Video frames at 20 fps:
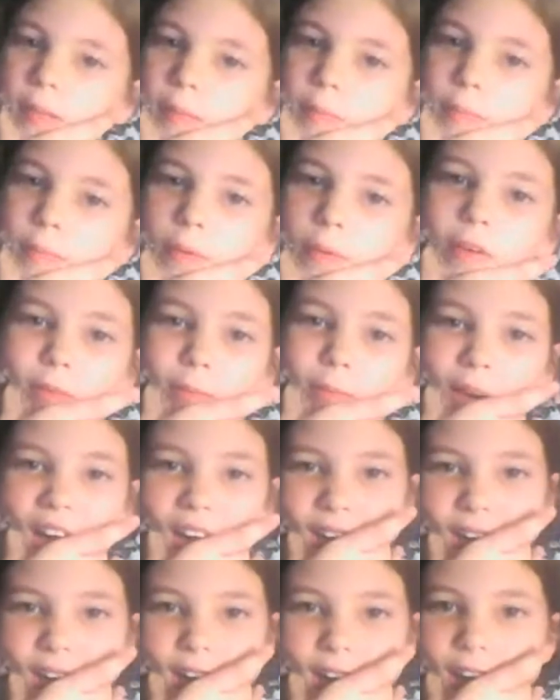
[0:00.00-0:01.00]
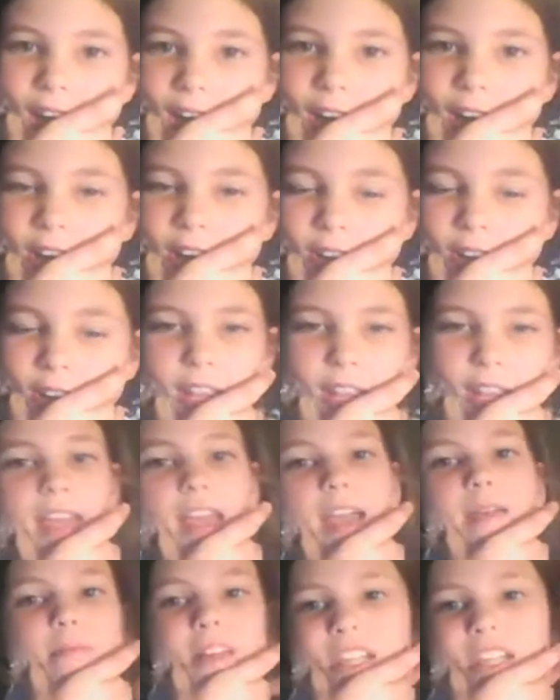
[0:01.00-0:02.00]
pulled back hair like
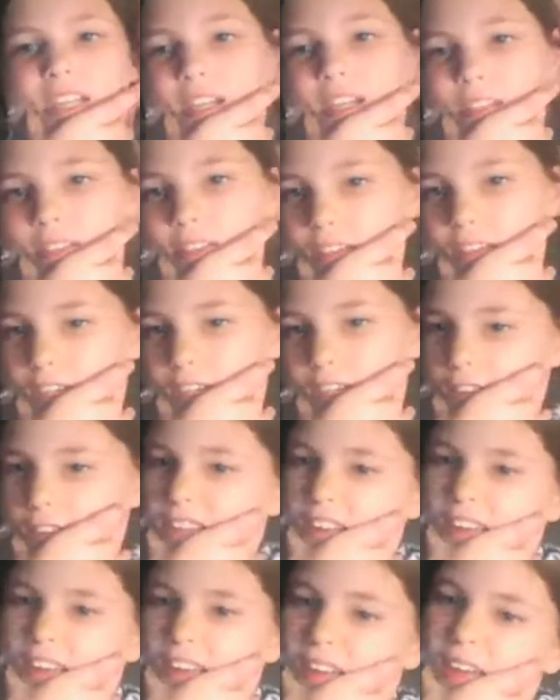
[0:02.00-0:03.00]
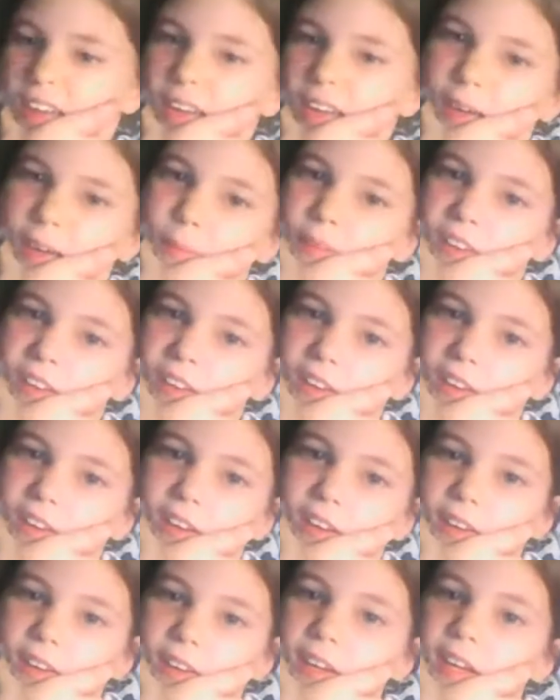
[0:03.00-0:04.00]
Abe Lincoln. He looks like Abe
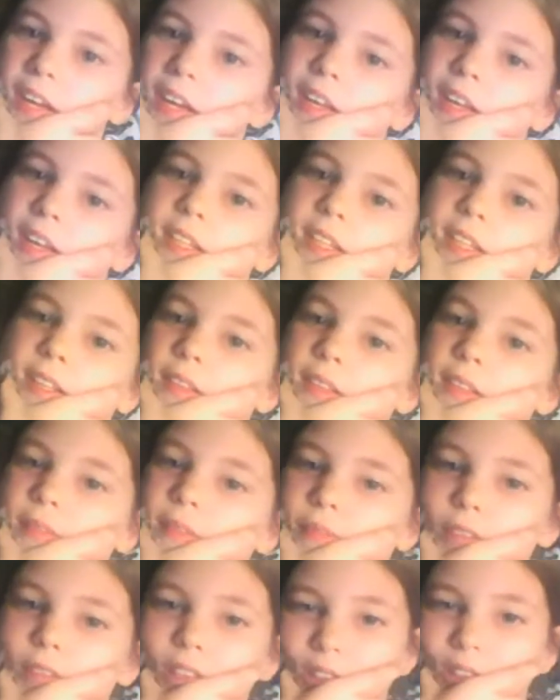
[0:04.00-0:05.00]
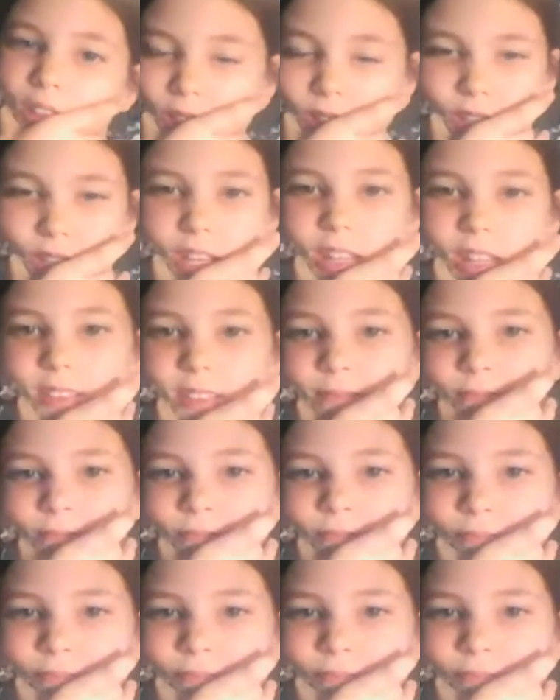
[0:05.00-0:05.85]
Lincoln. And then